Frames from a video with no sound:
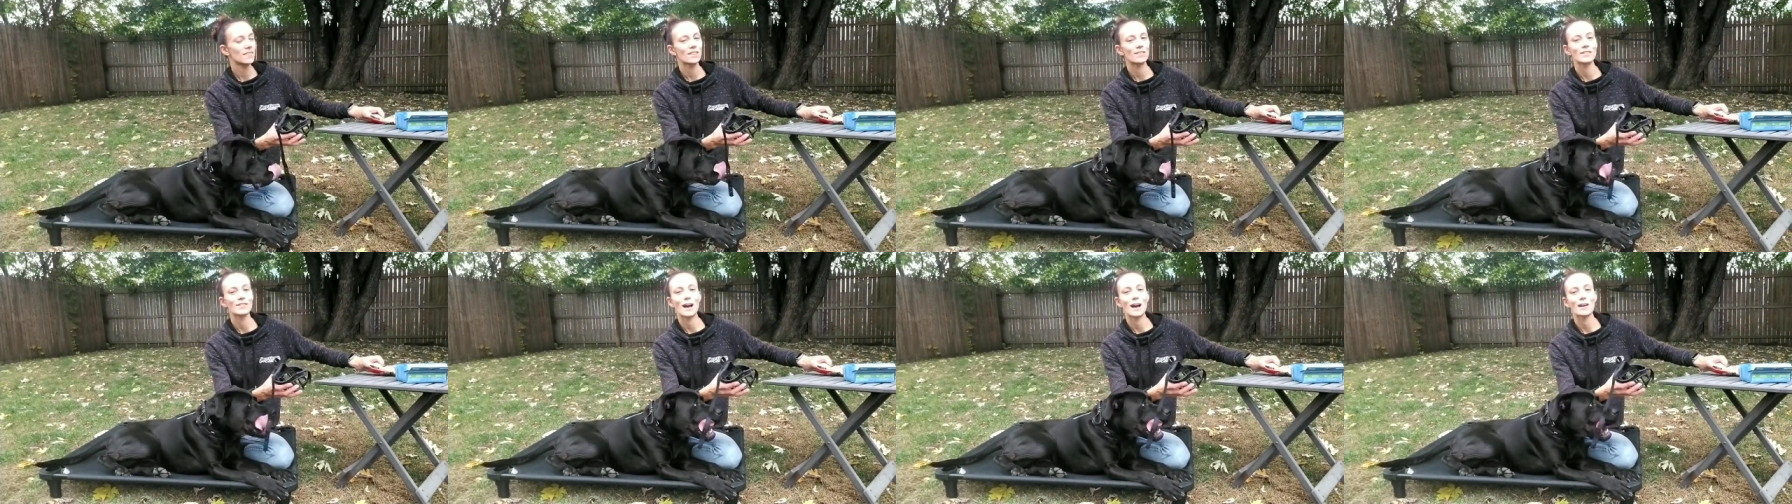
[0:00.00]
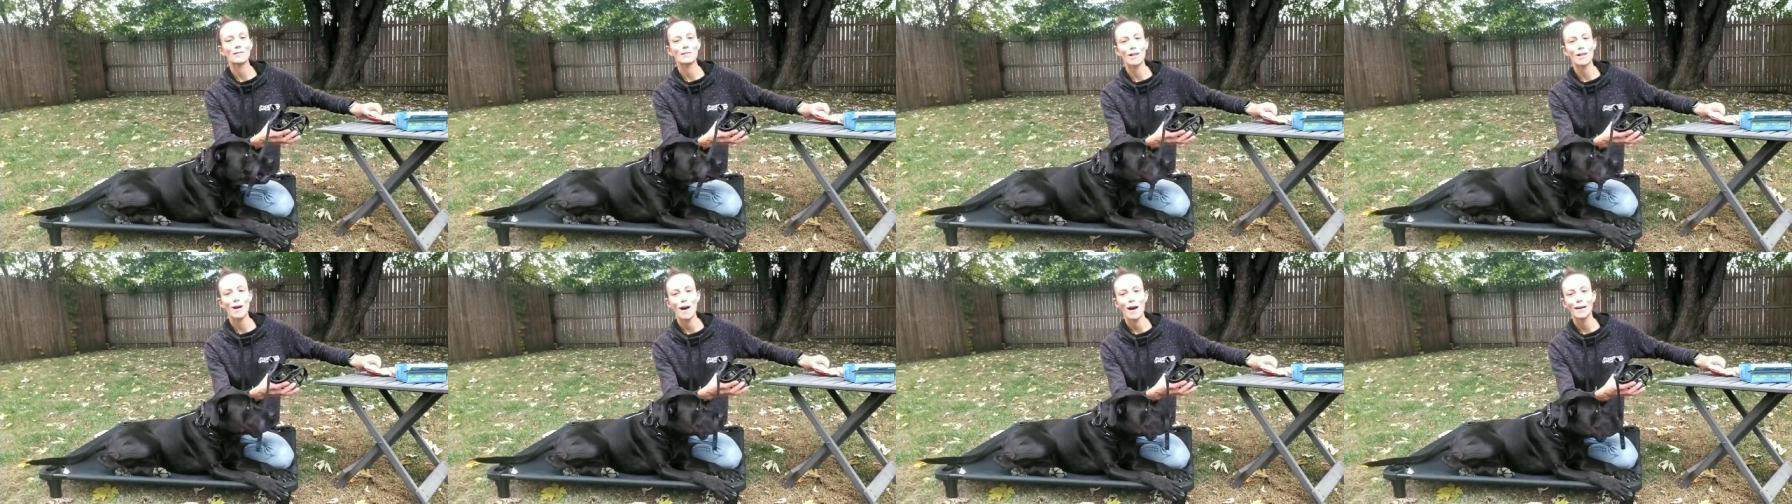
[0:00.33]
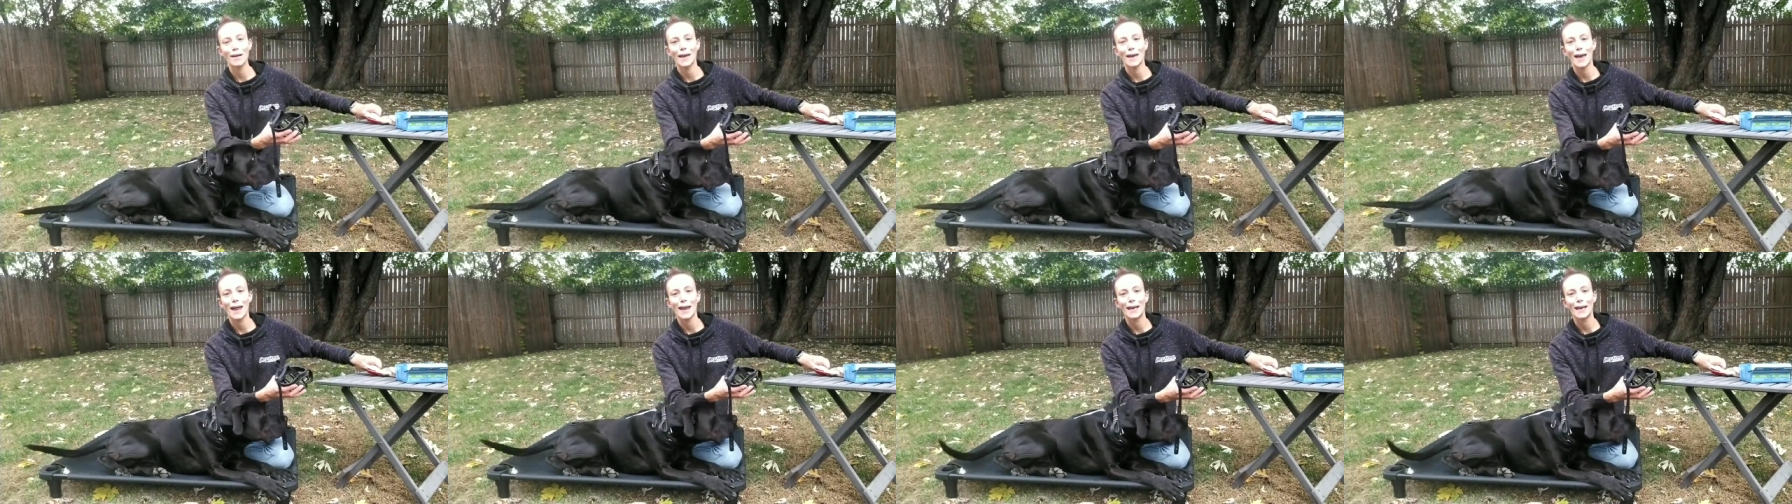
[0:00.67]
they're not
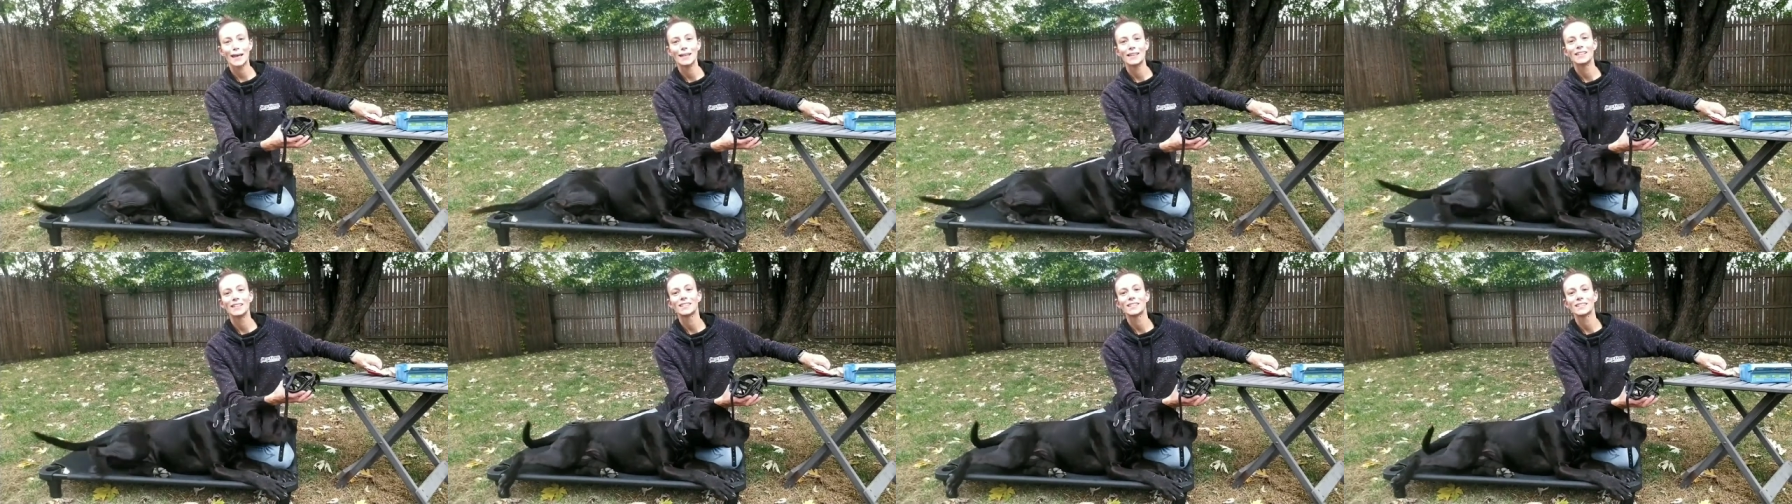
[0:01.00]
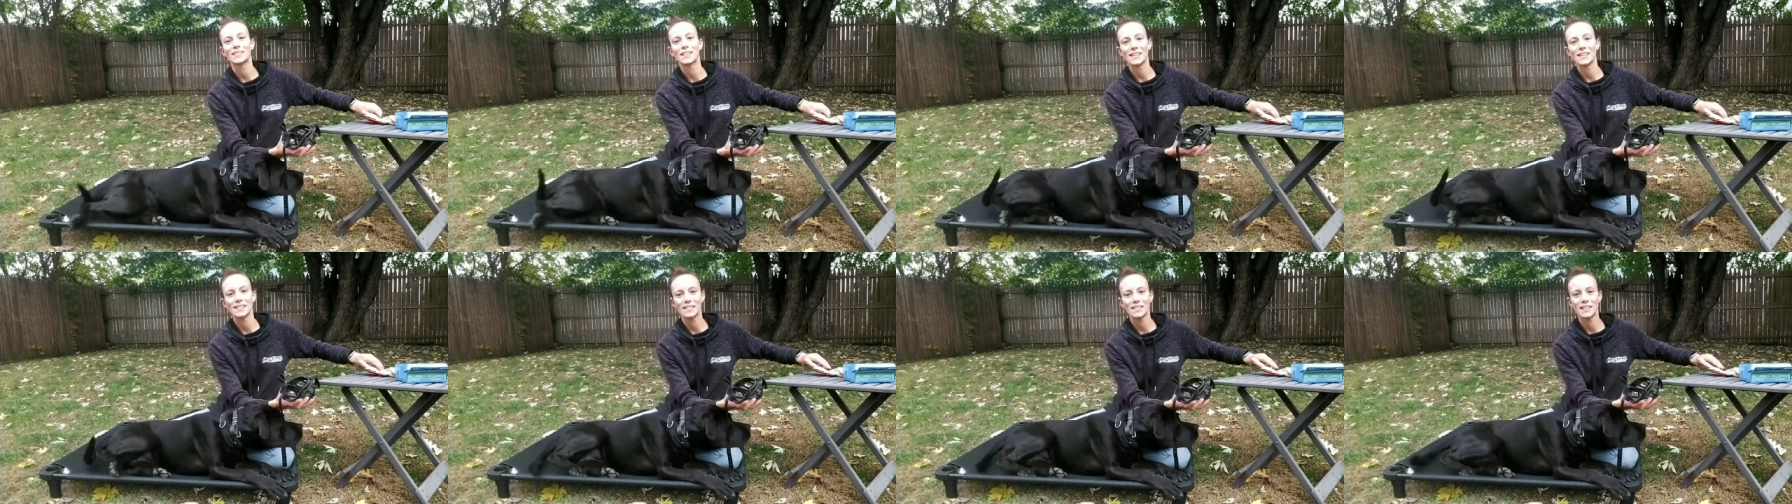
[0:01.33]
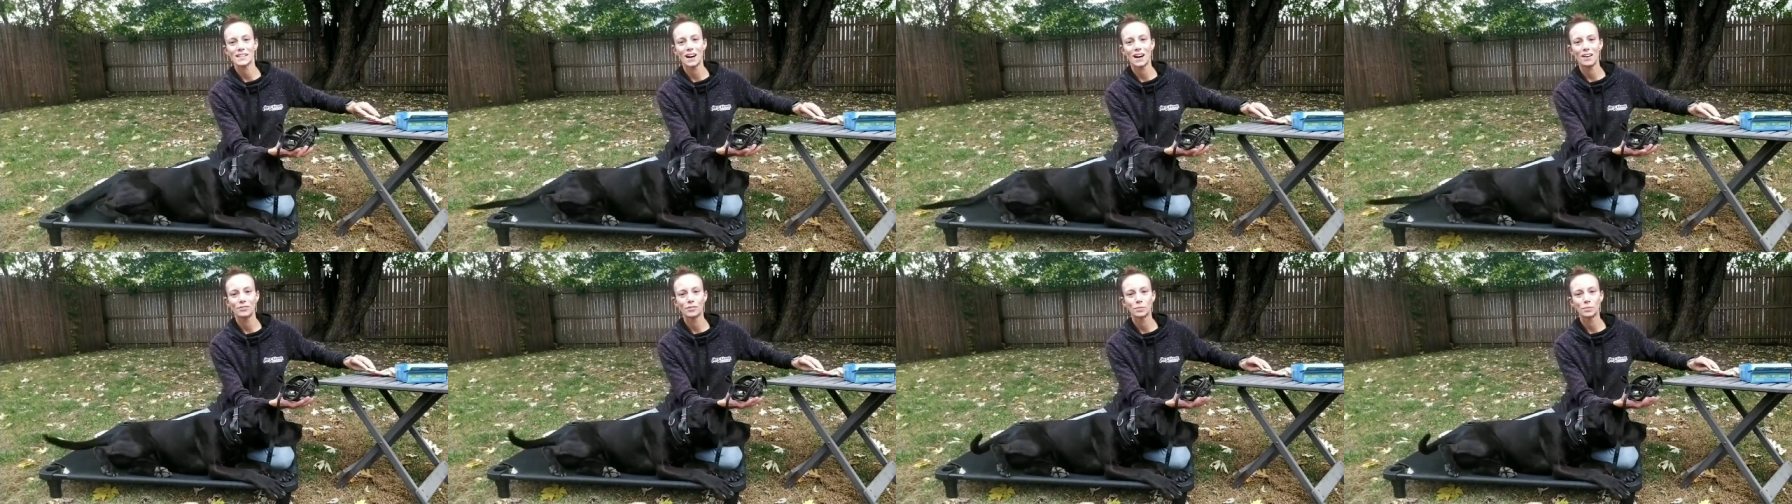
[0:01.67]
clawing at it, it's nice and
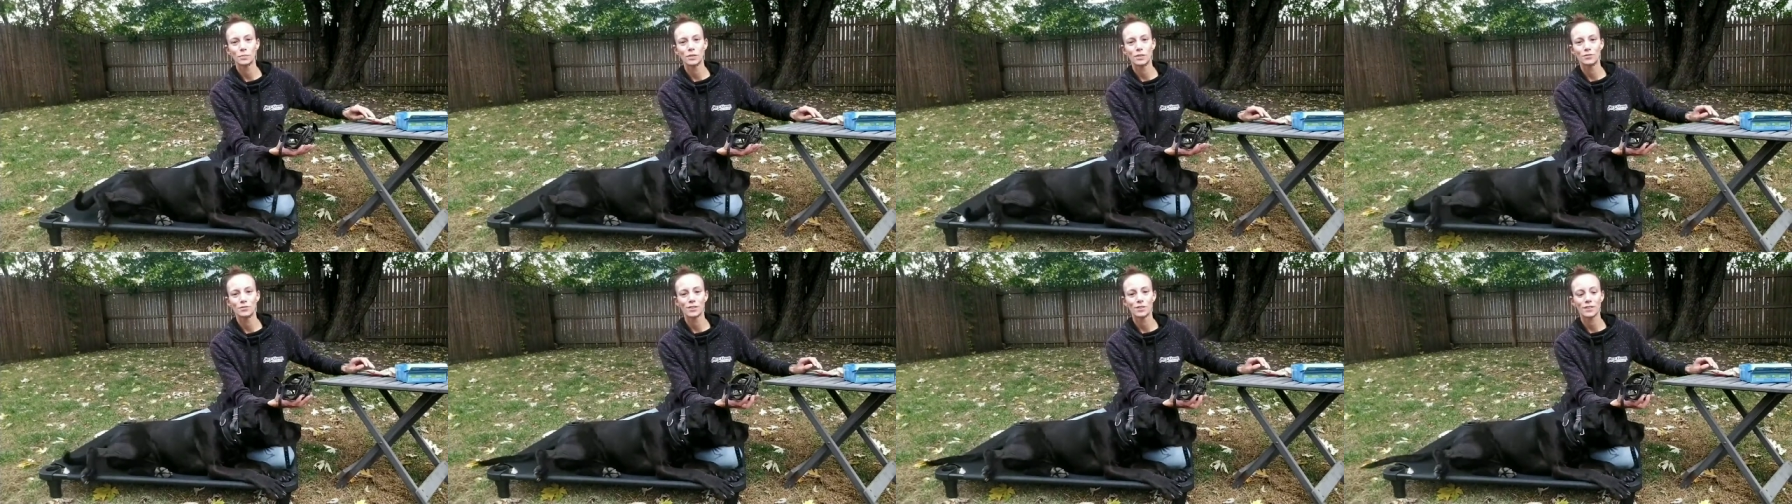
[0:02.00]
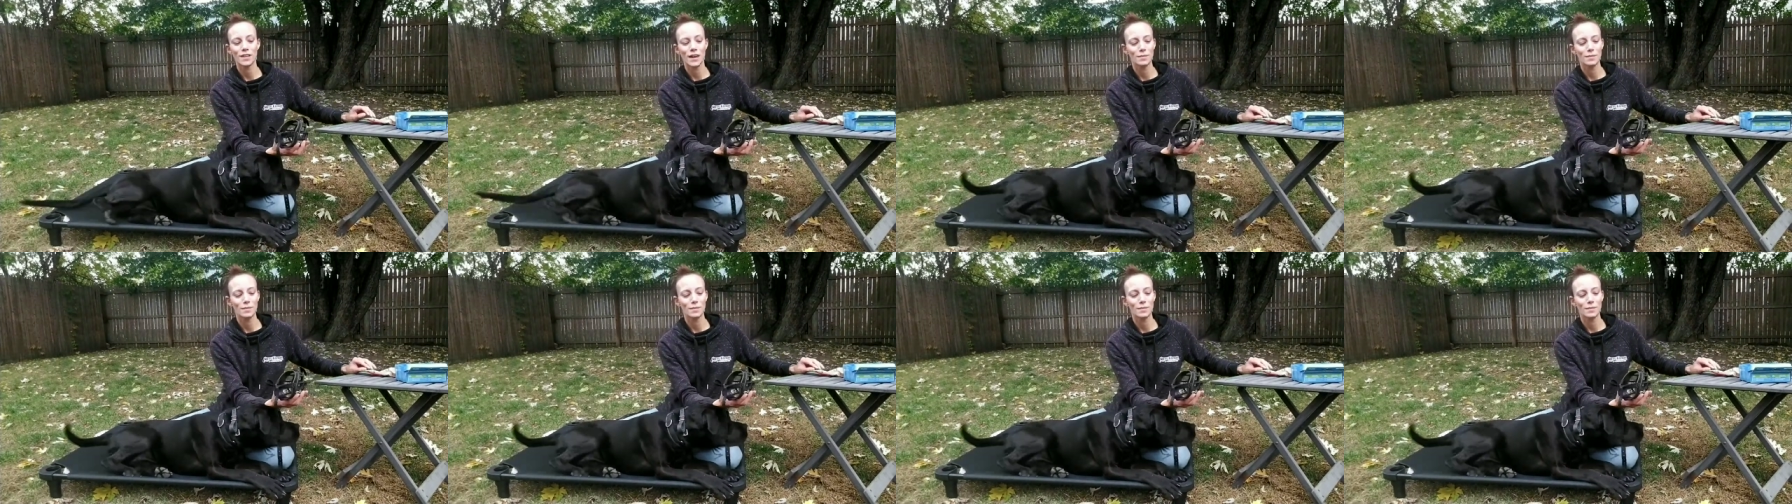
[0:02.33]
comfortable for